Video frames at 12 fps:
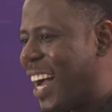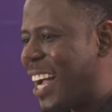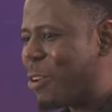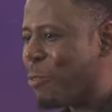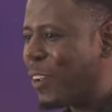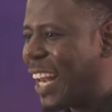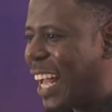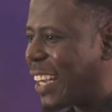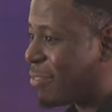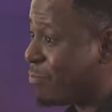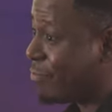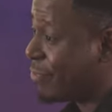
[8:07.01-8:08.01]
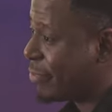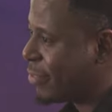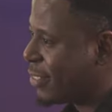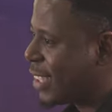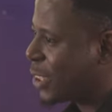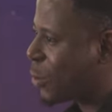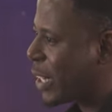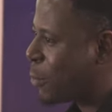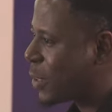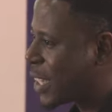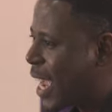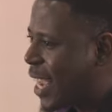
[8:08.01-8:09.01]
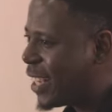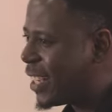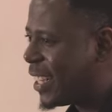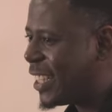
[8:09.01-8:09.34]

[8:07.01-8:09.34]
And you feel like that's what they will say.